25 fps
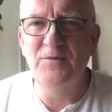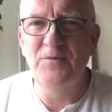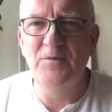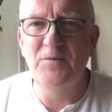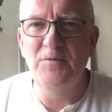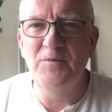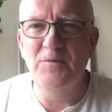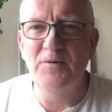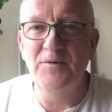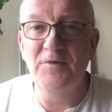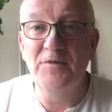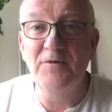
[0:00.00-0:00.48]

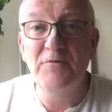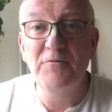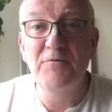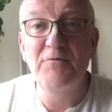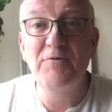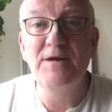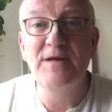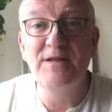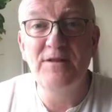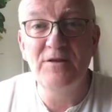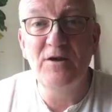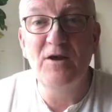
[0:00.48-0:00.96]
what the
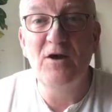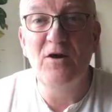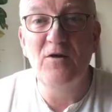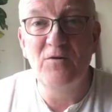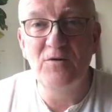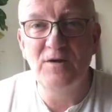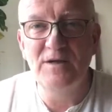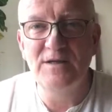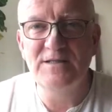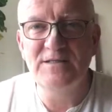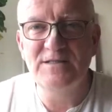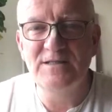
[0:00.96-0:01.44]
real
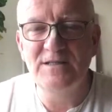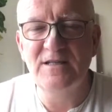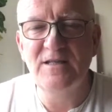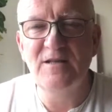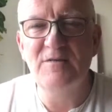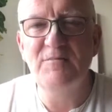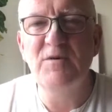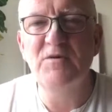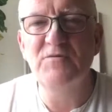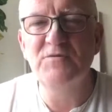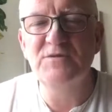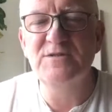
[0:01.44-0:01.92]
goal is, and the
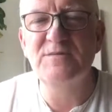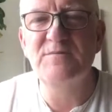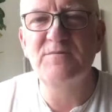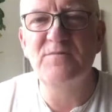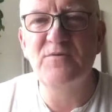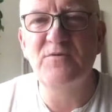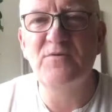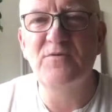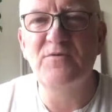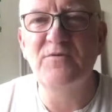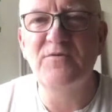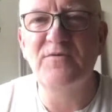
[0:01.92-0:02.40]
most
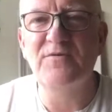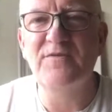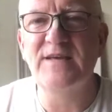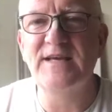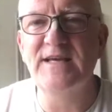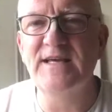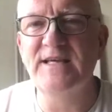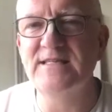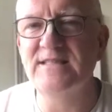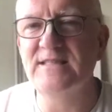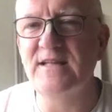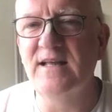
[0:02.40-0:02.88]
important
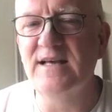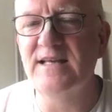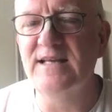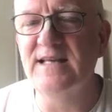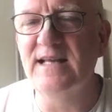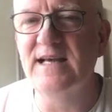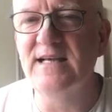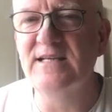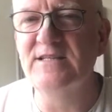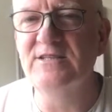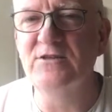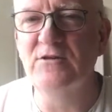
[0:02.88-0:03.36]
thing is like
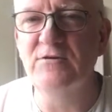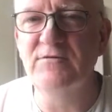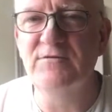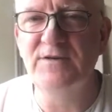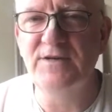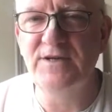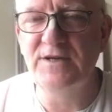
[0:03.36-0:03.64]
that. So for